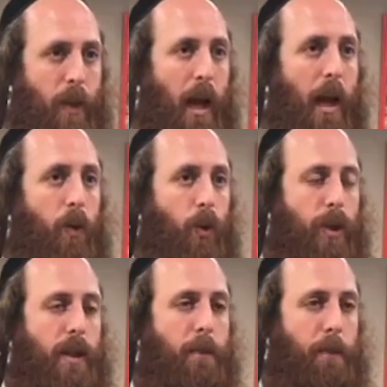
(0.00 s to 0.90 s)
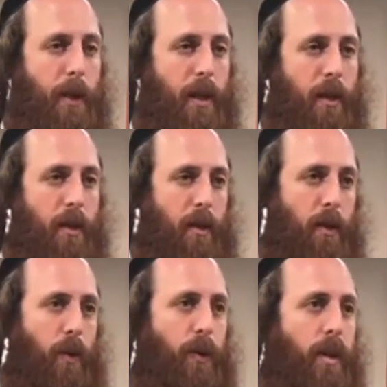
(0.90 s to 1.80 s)
I wouldn't be
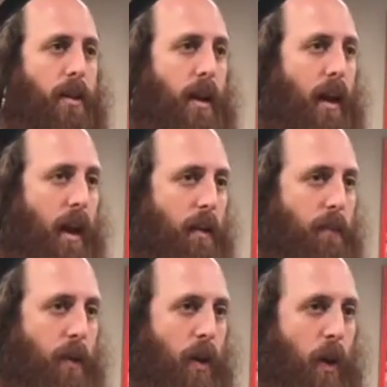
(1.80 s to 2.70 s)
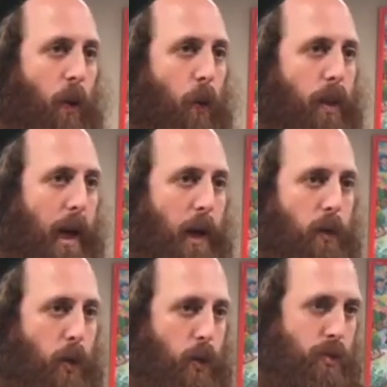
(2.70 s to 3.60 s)
who that I am
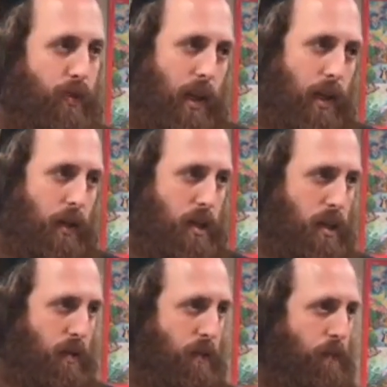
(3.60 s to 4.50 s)
without those failures.